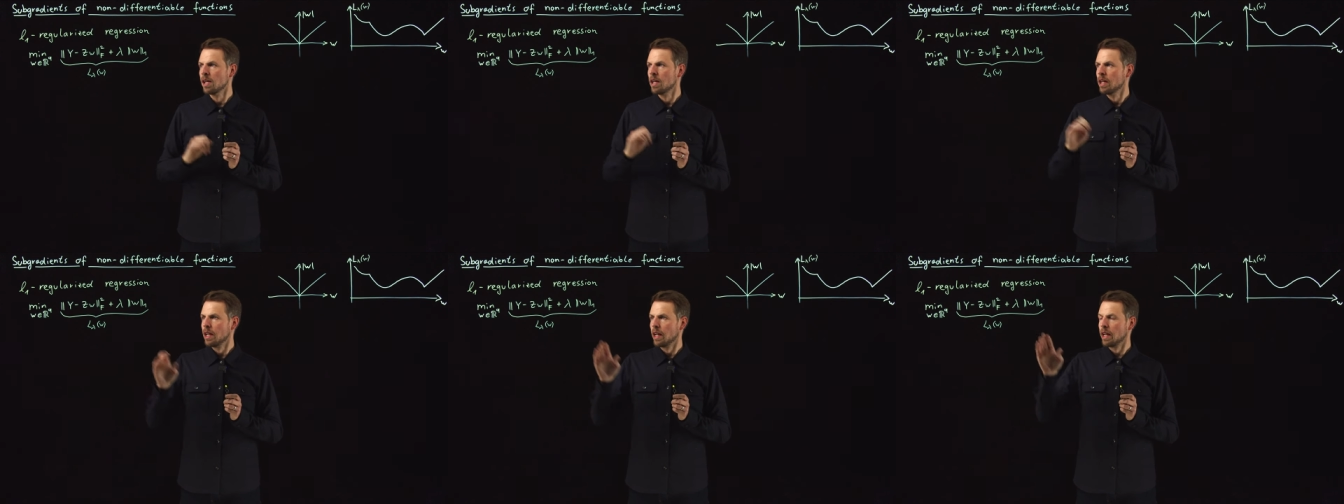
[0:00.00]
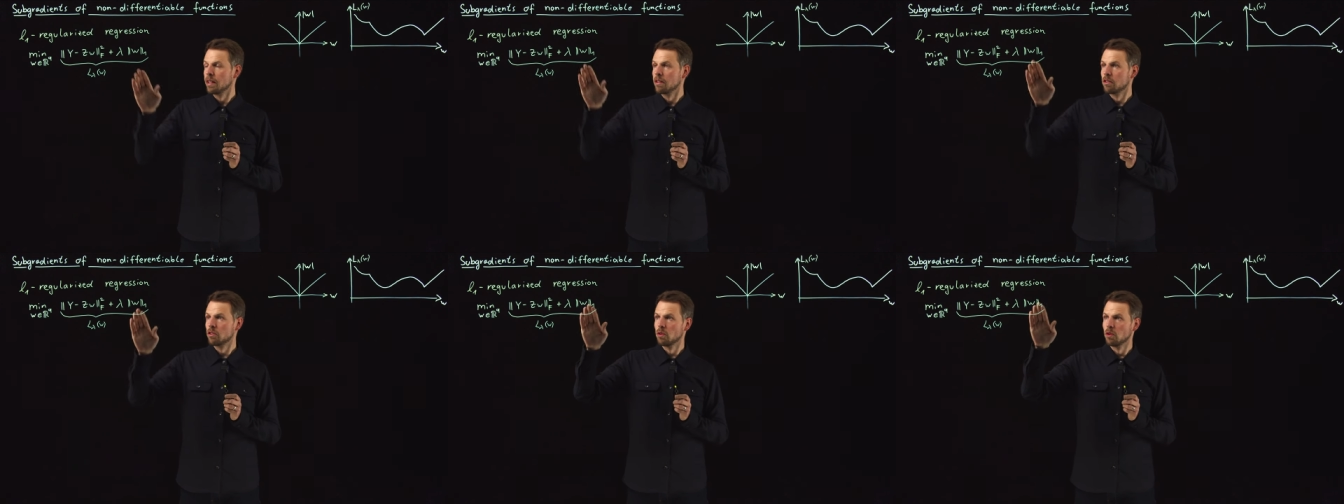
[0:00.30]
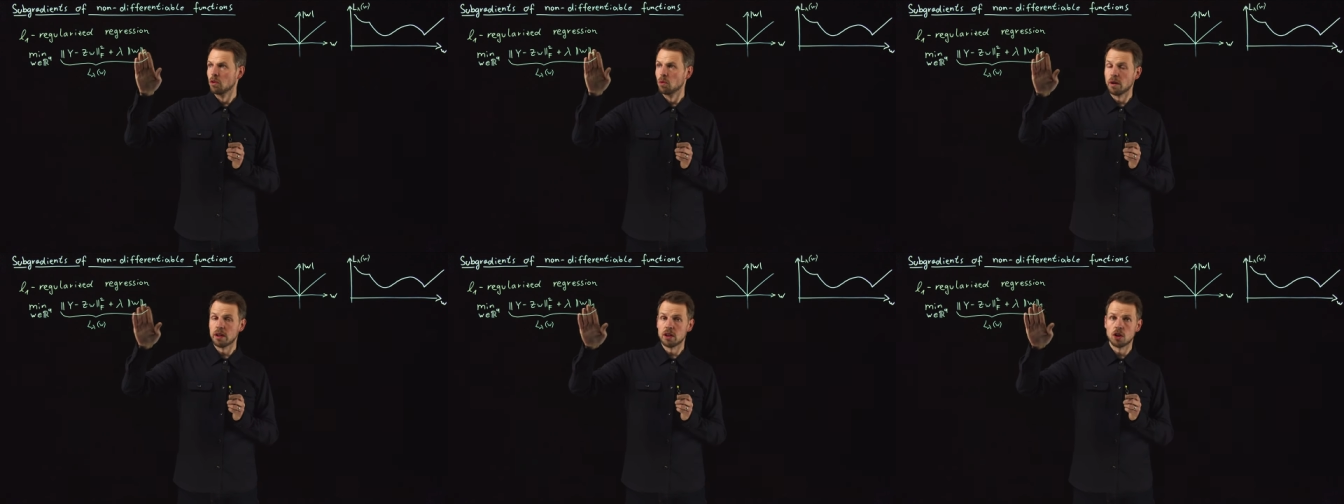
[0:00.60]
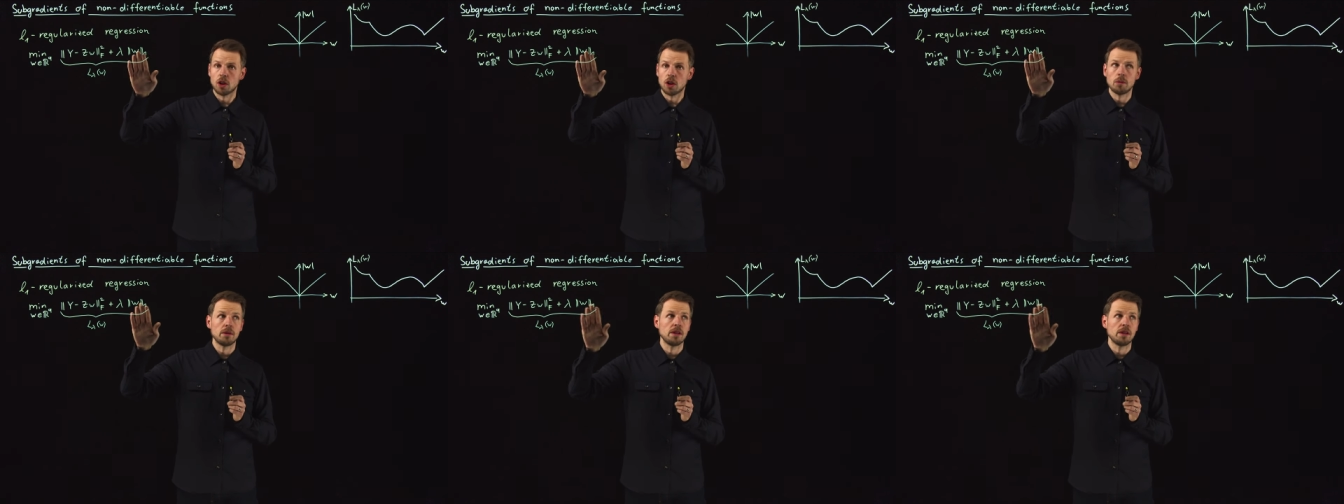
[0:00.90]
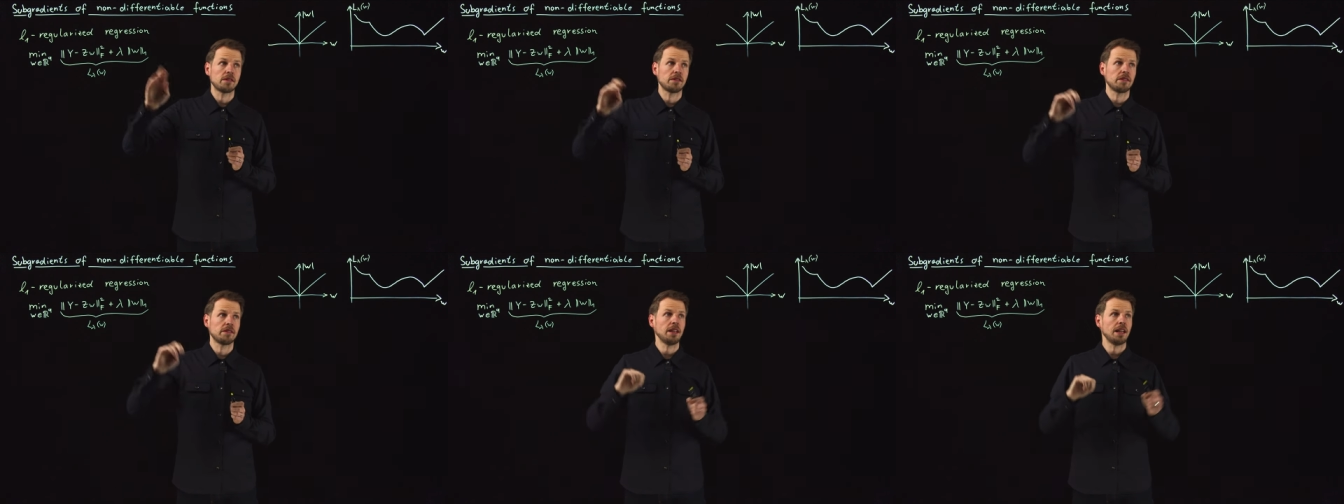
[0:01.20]
And so the one norm is
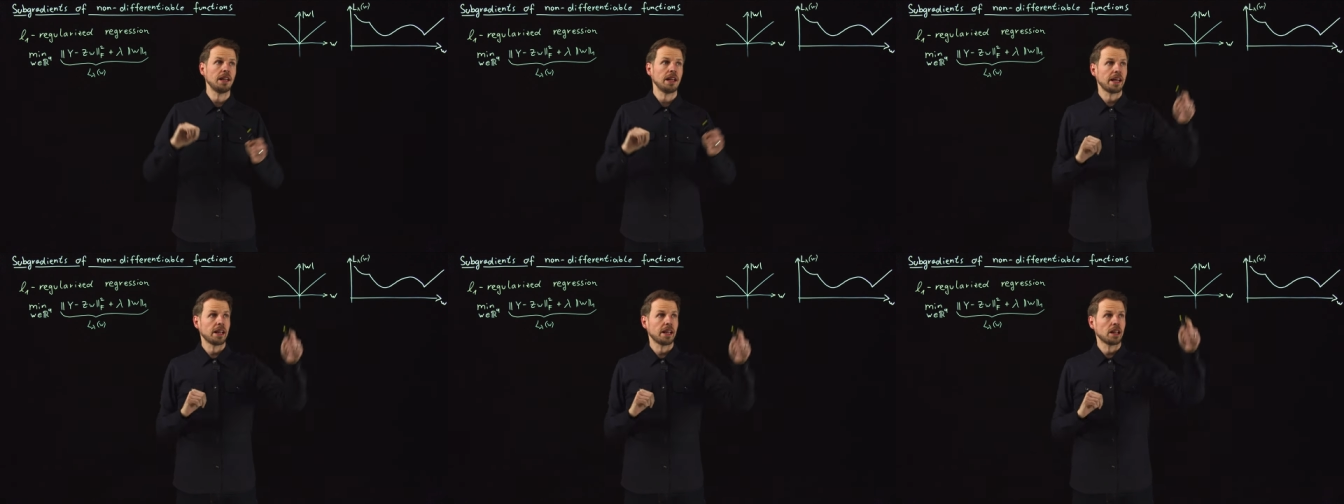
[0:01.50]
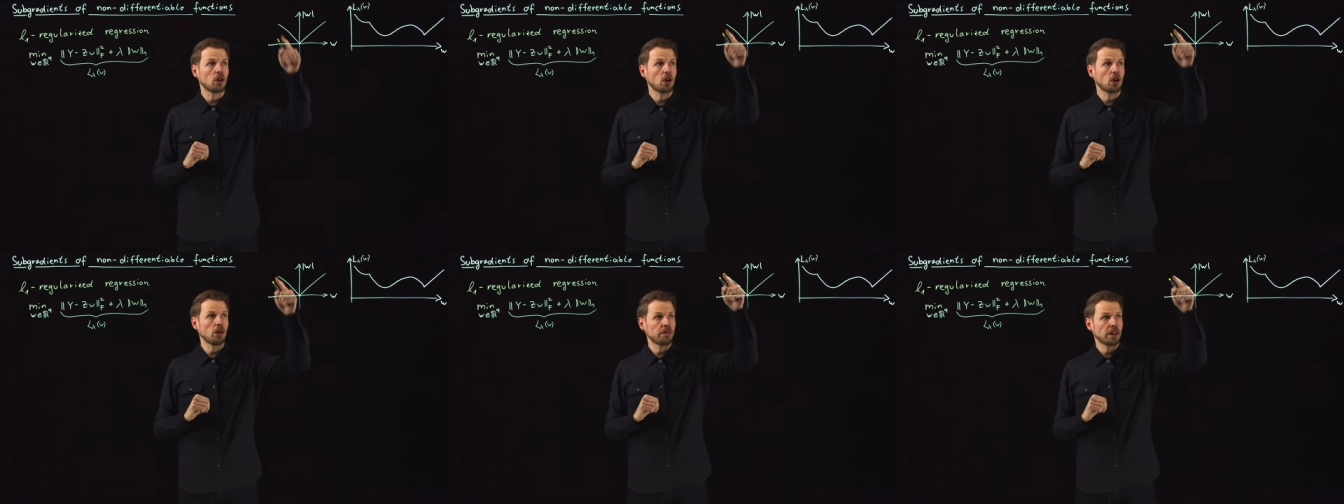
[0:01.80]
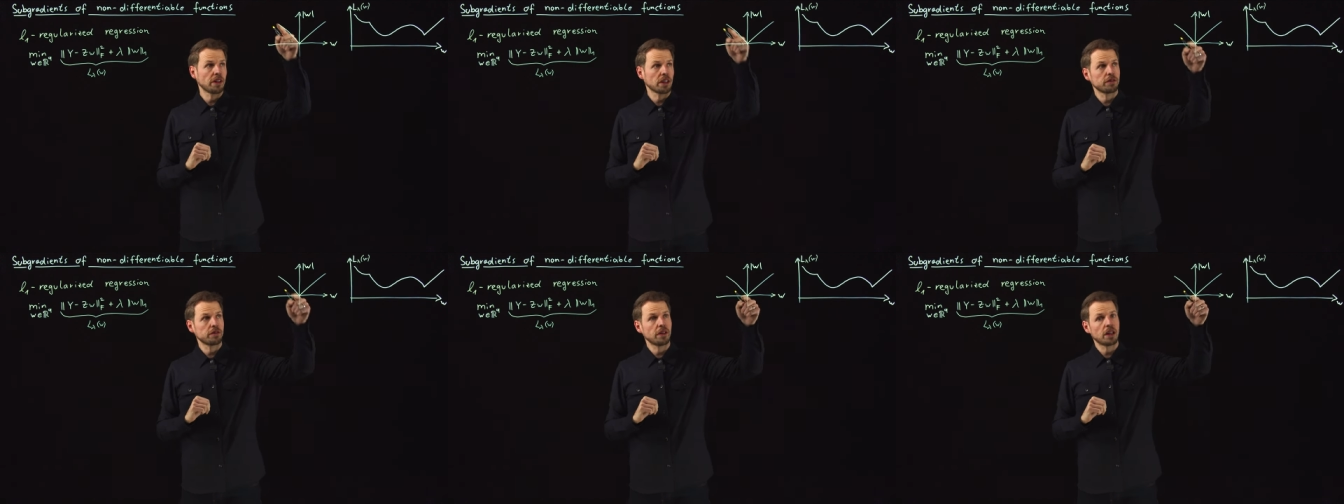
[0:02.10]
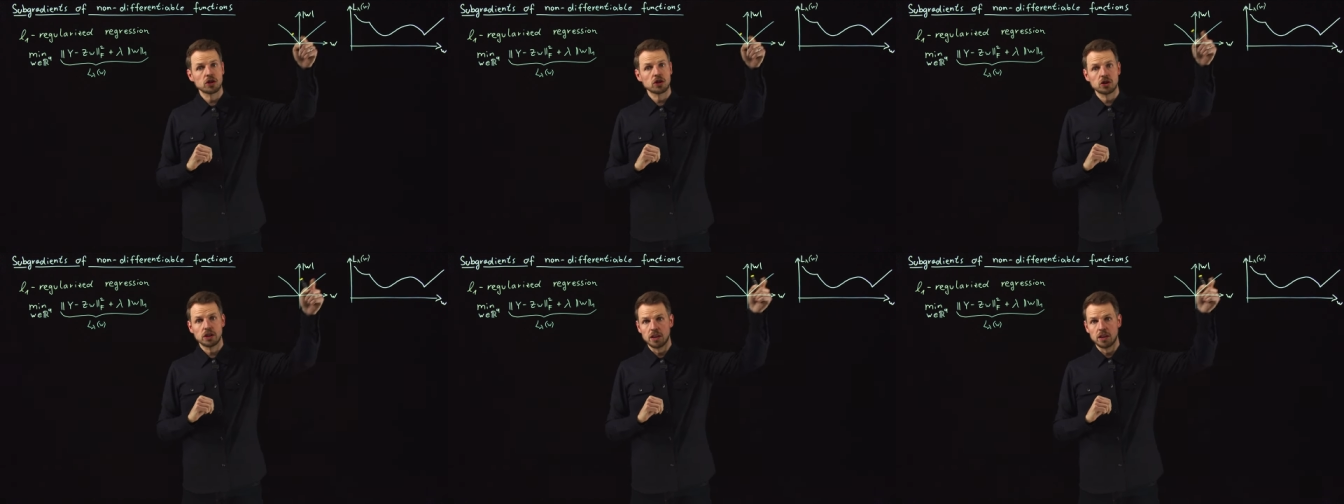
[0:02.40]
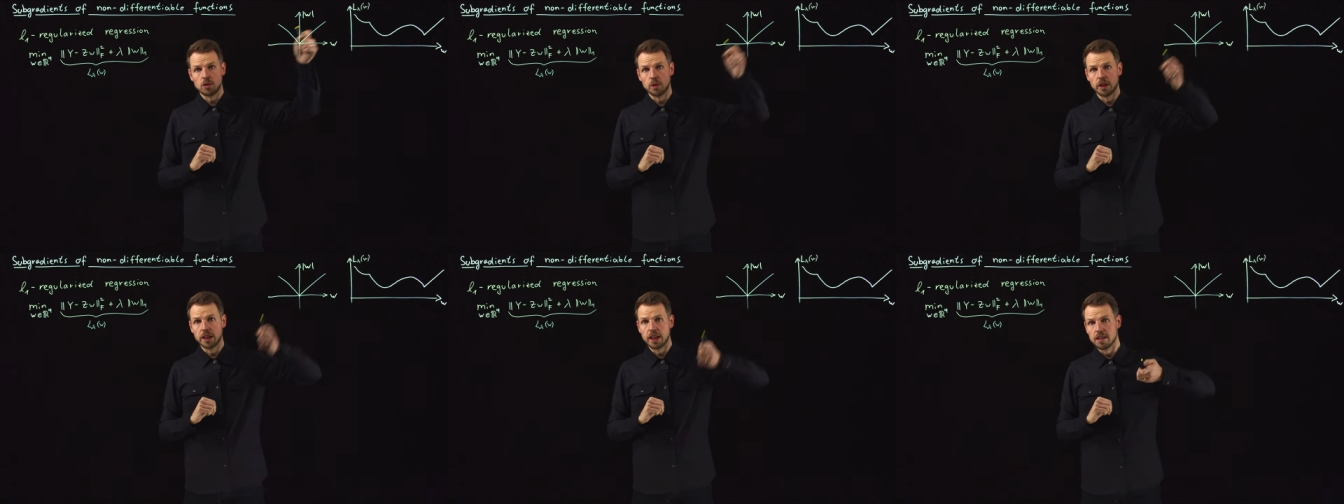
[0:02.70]
still a convex function, as
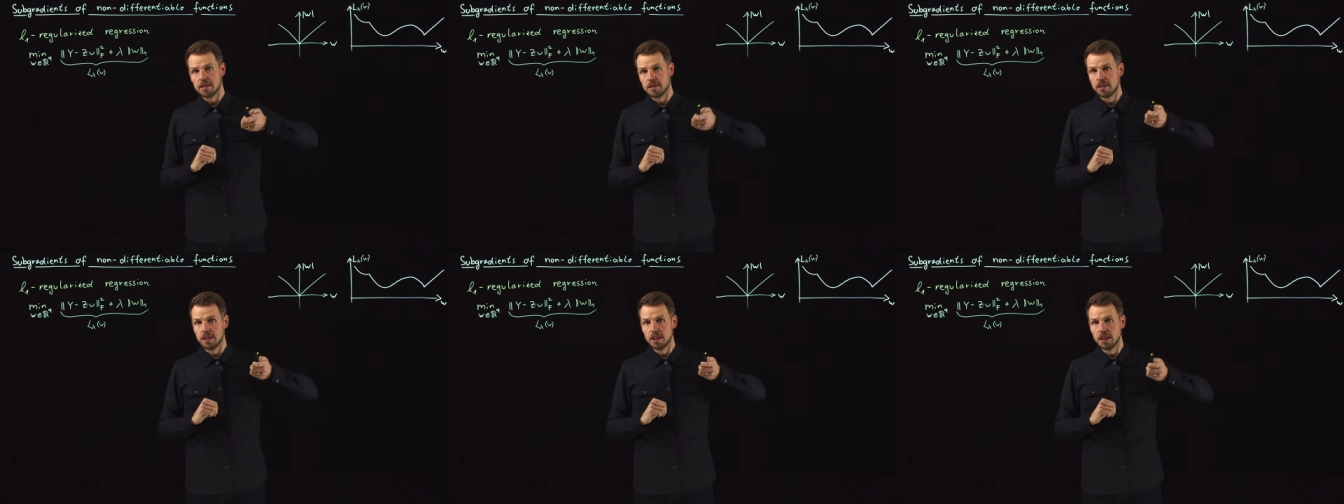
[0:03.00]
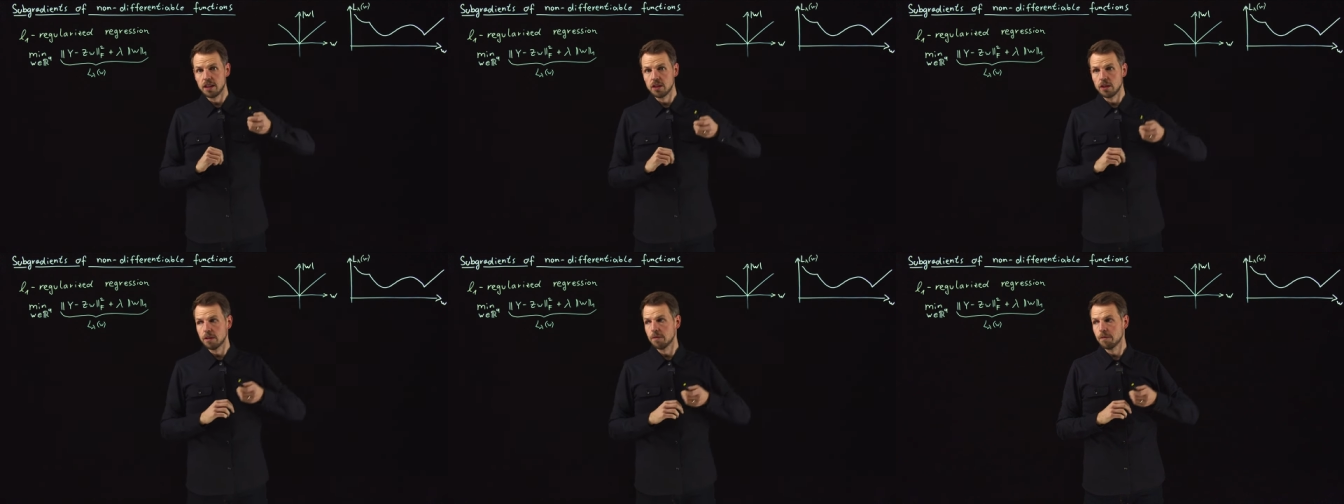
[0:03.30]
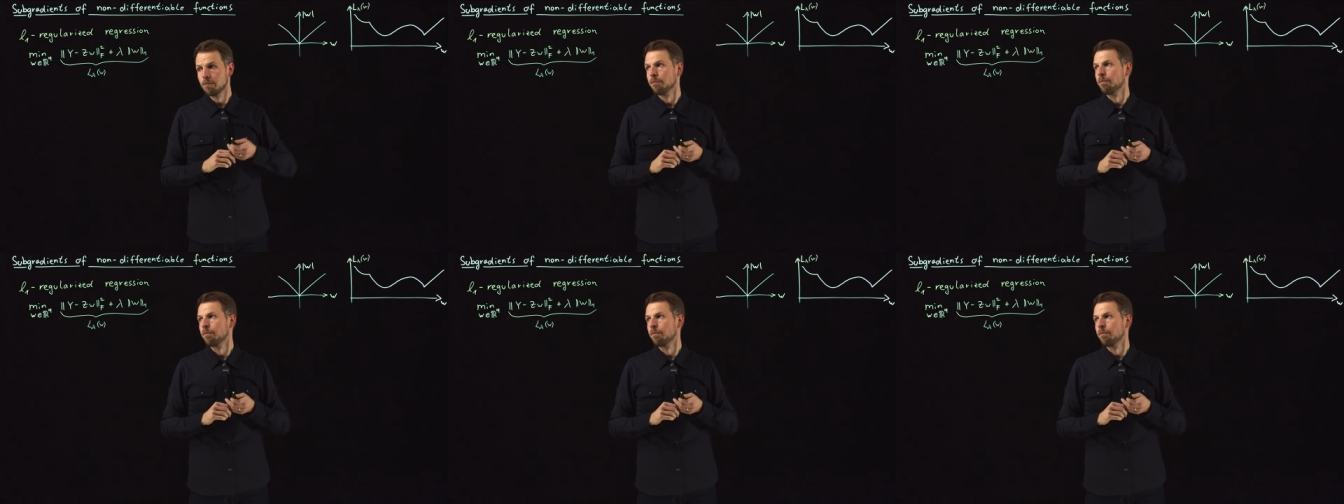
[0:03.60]
we can see here.